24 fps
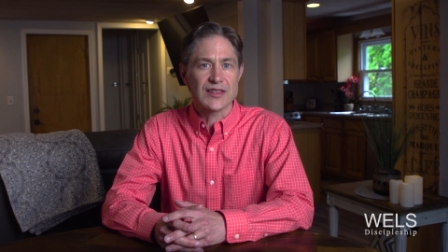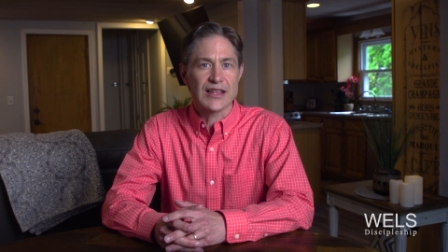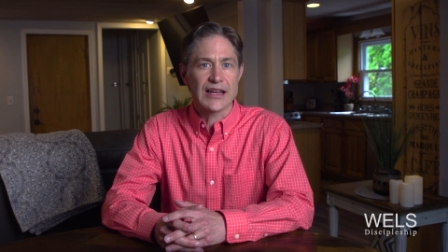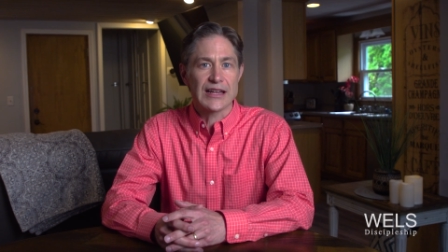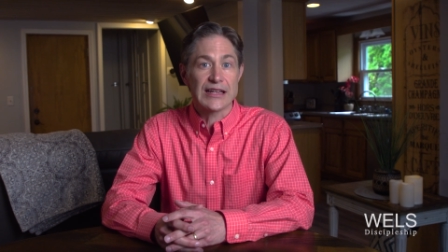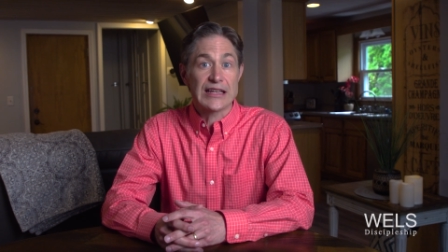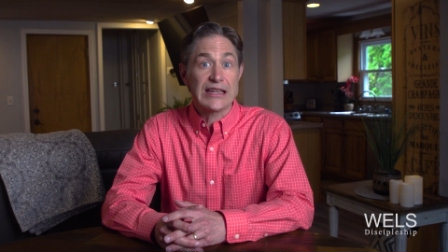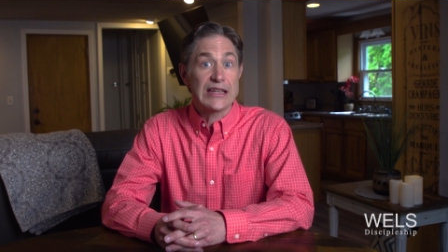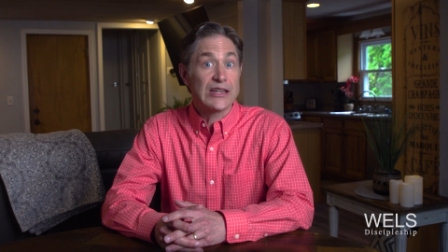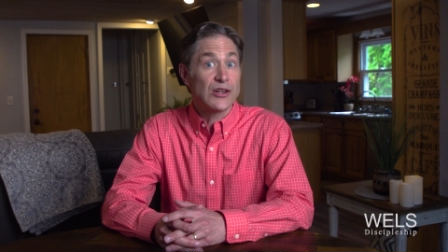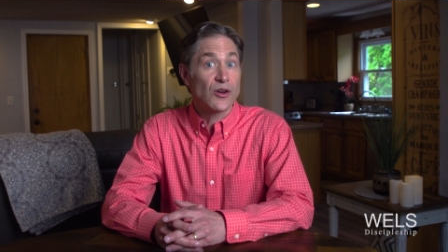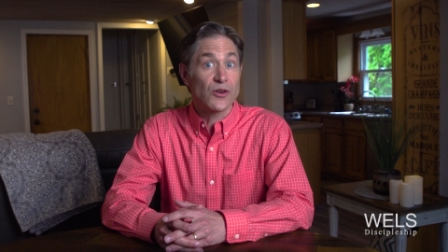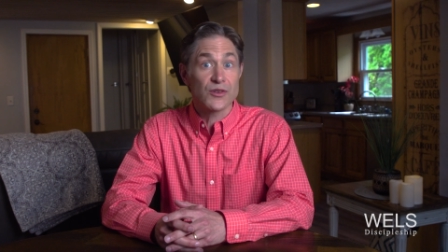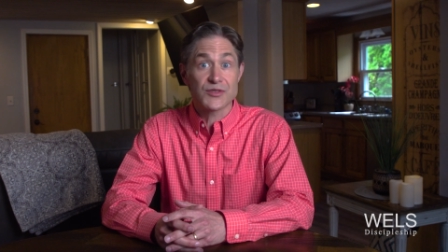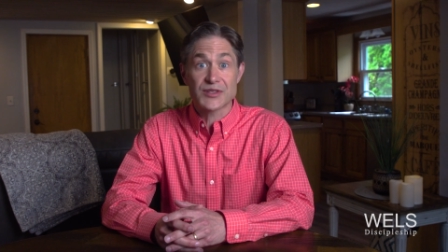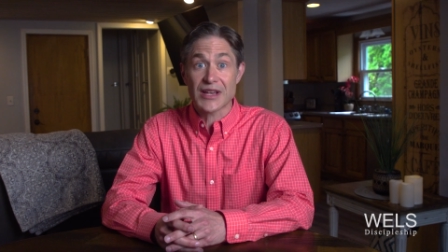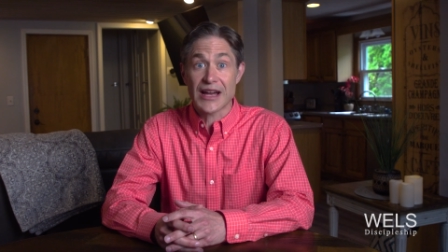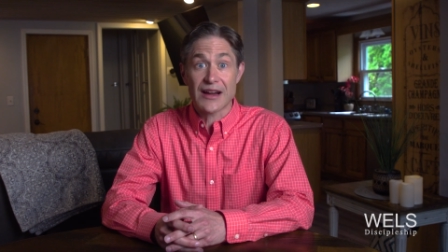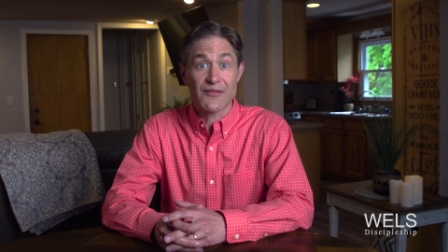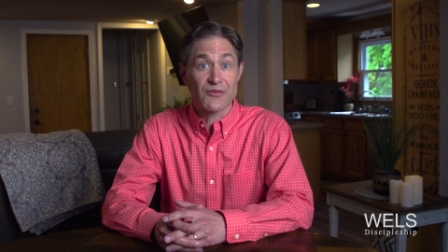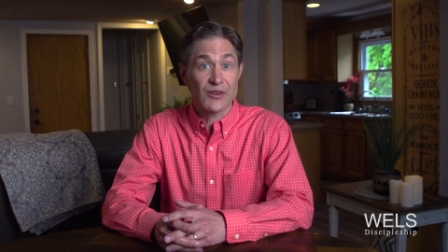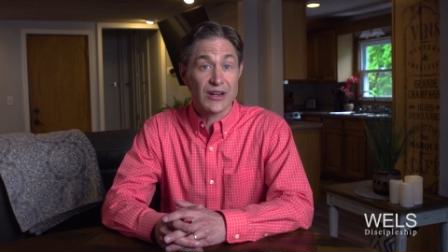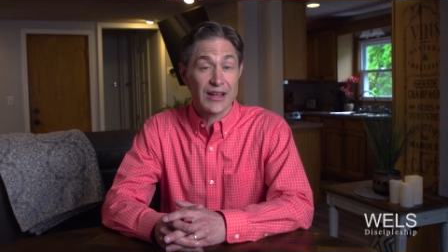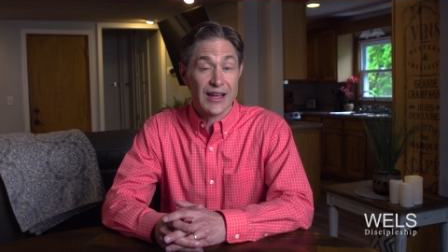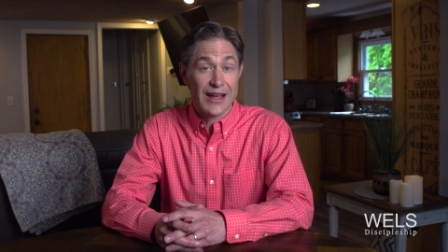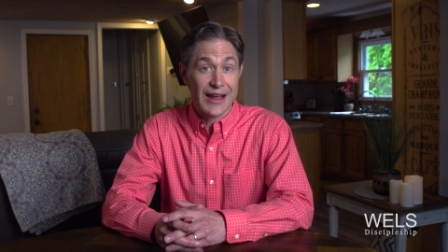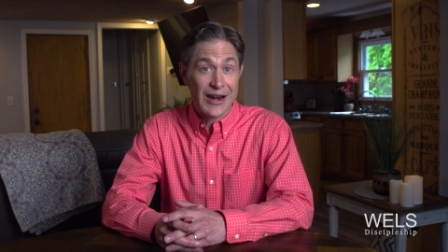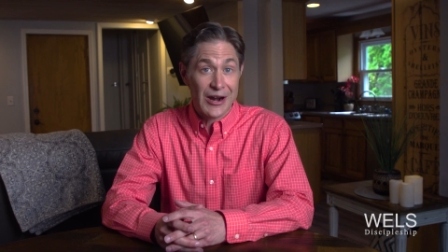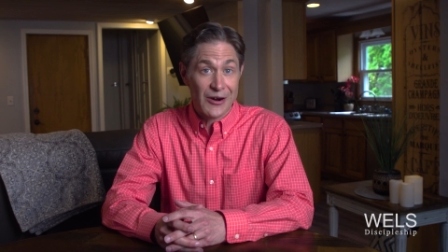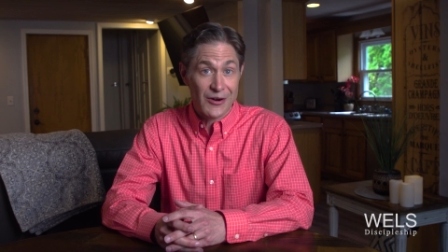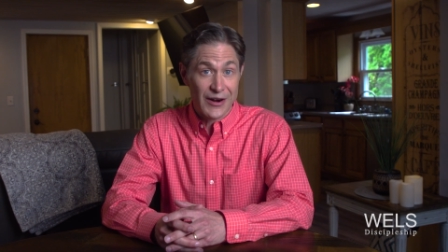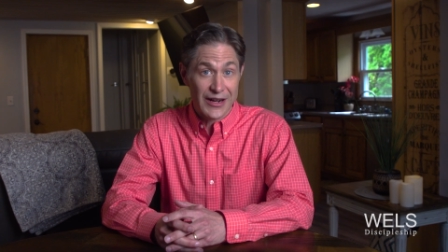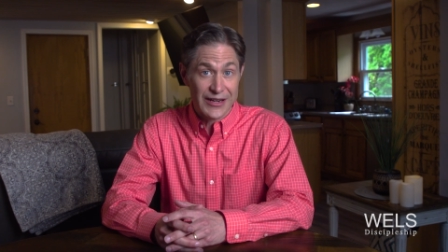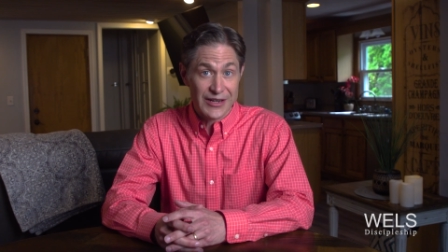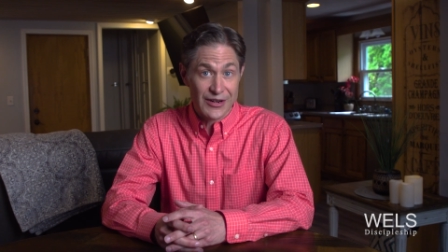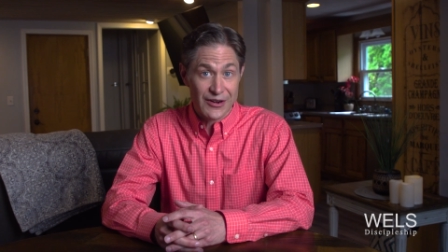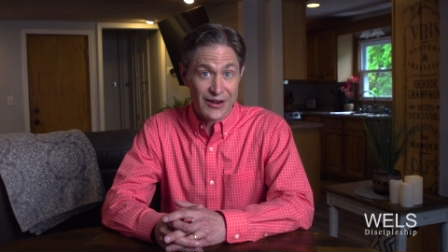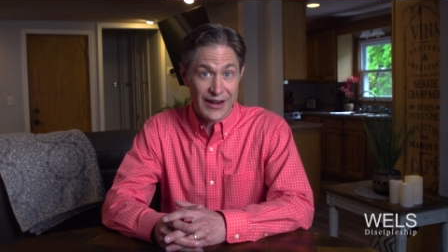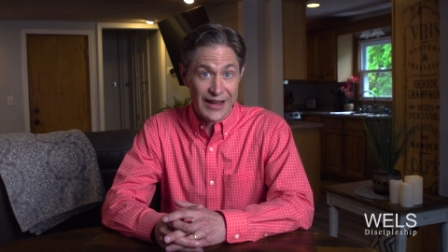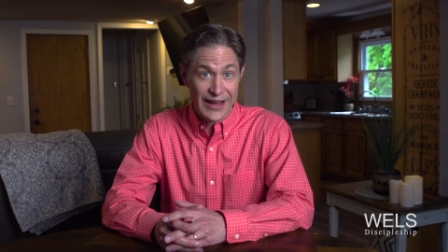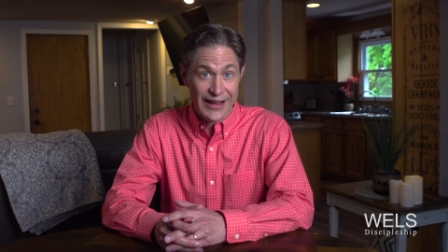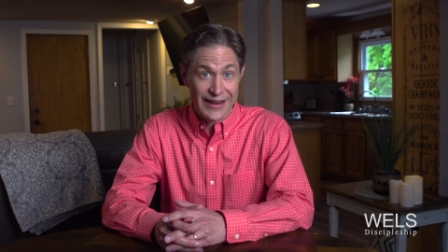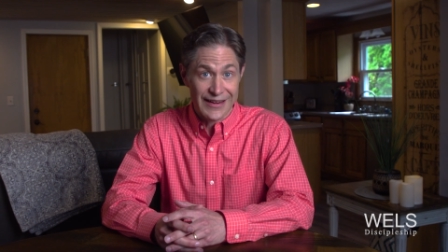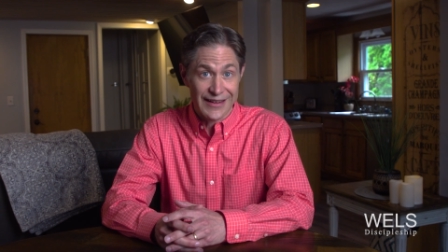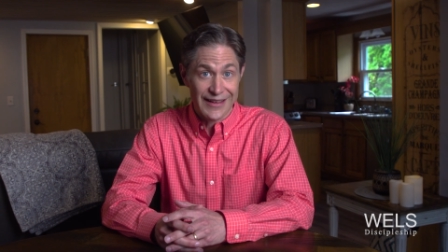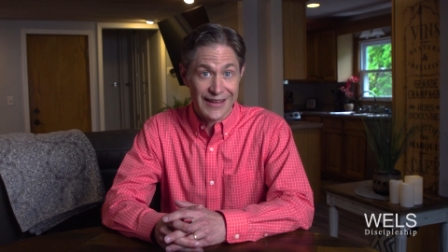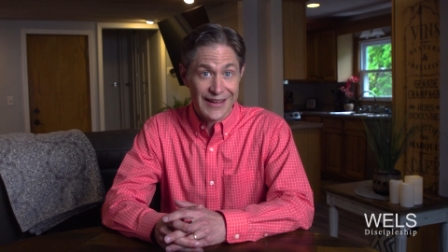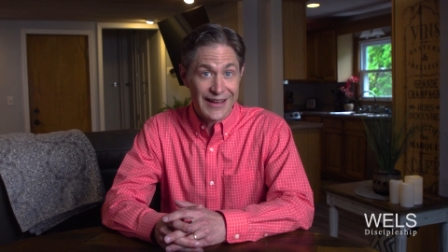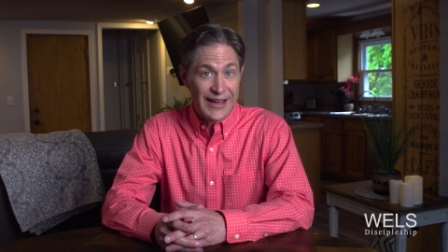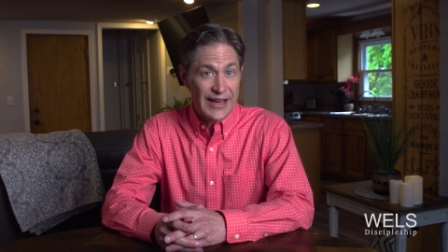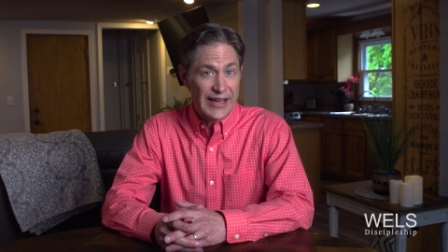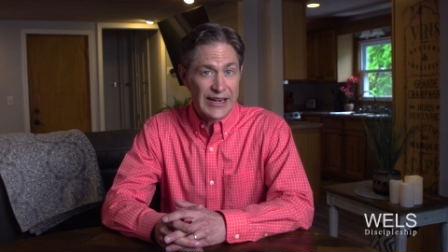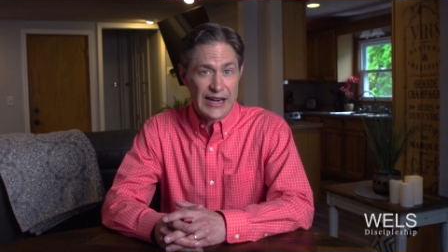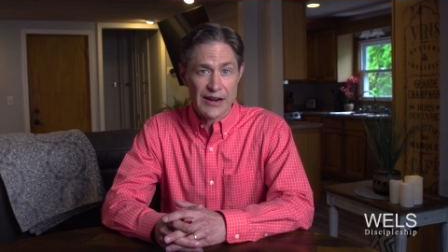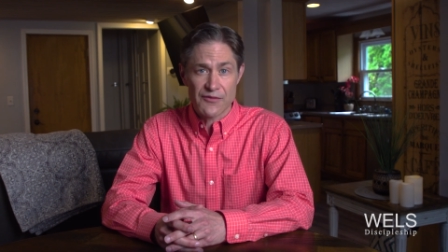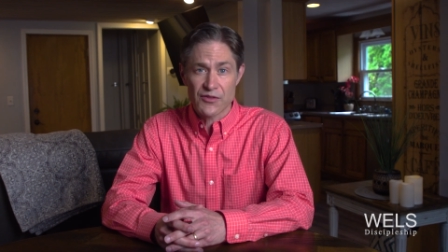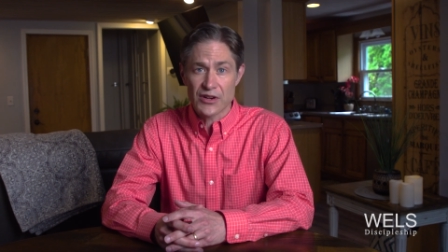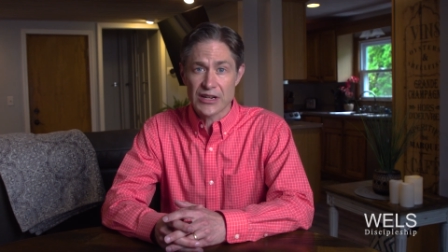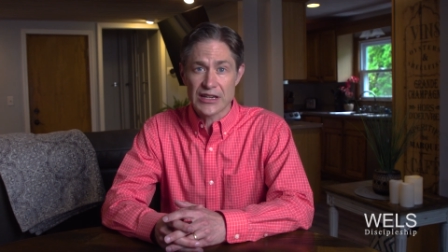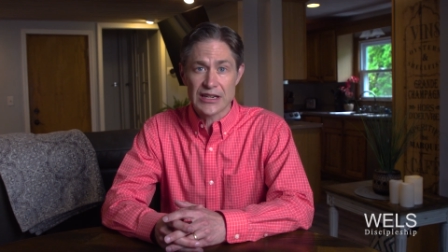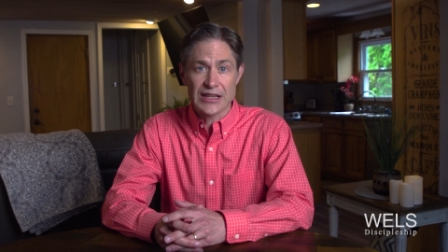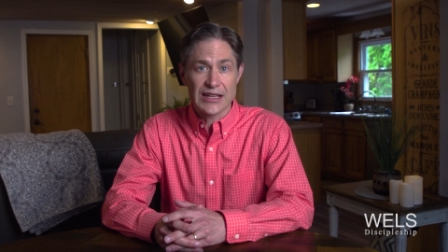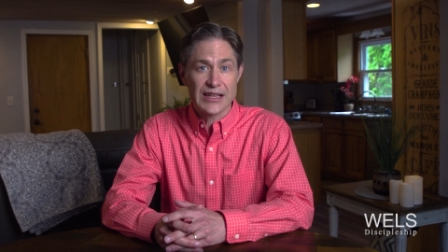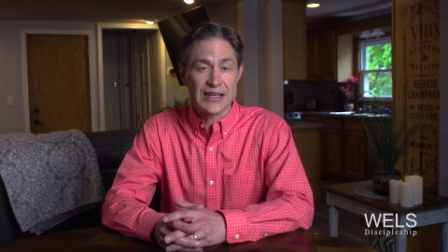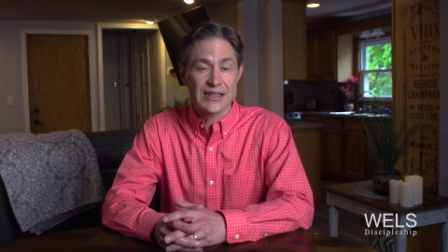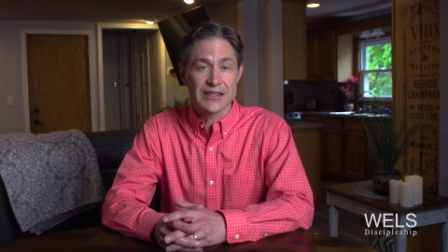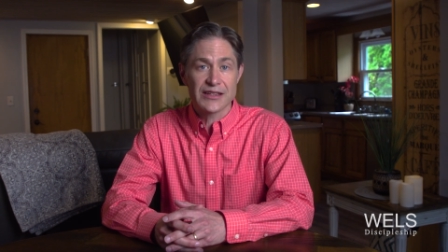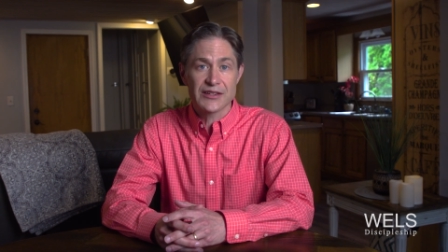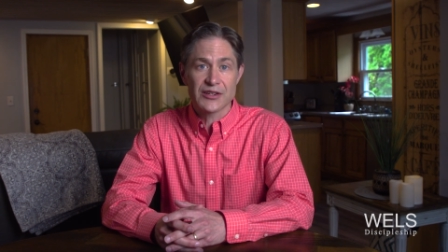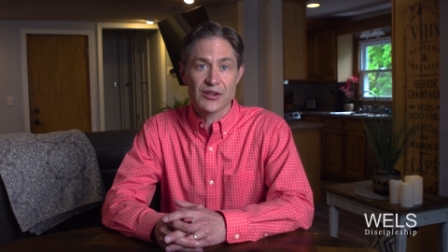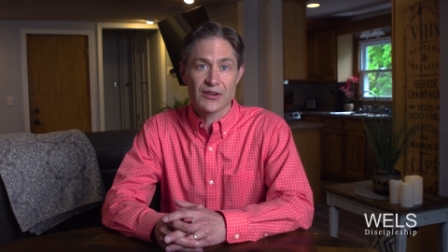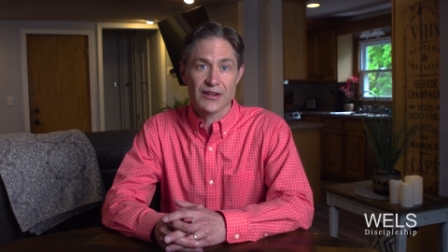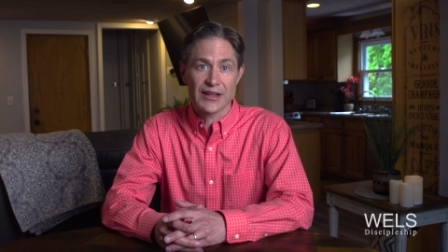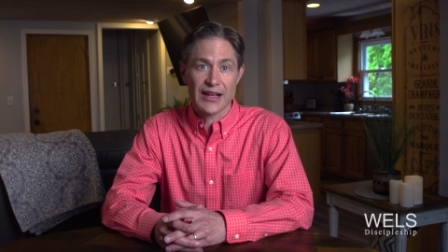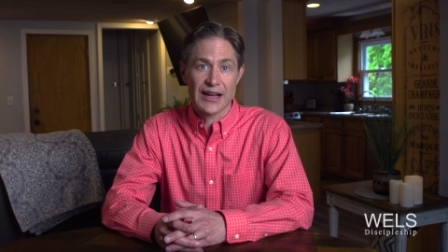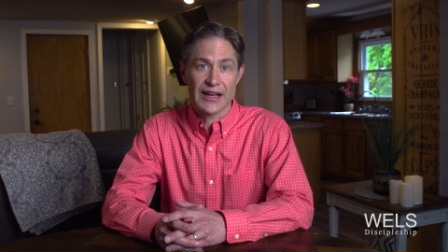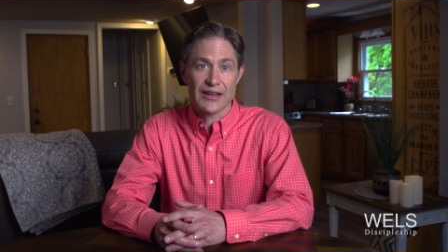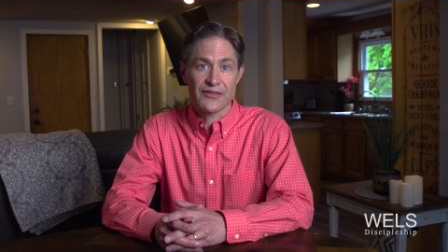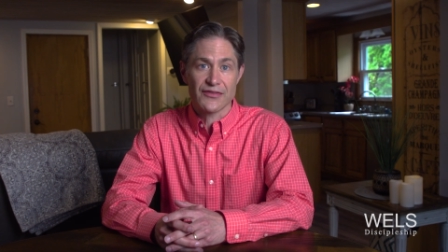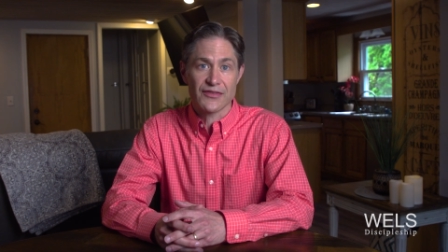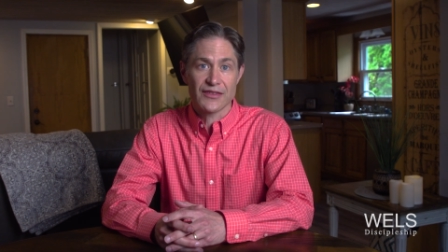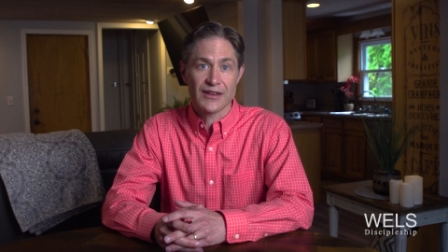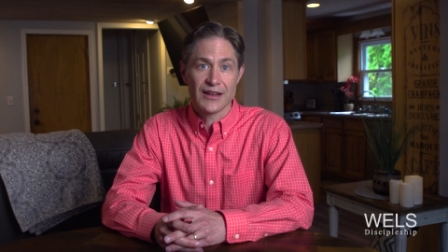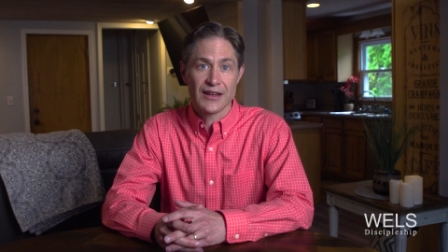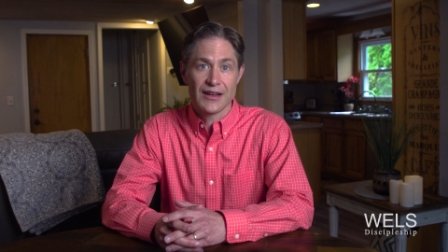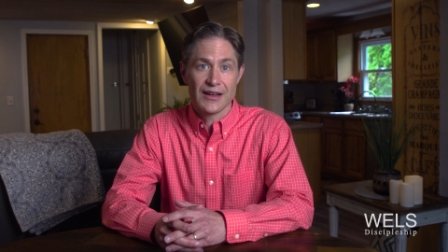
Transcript: that He knows every hair on your head and every need in your life,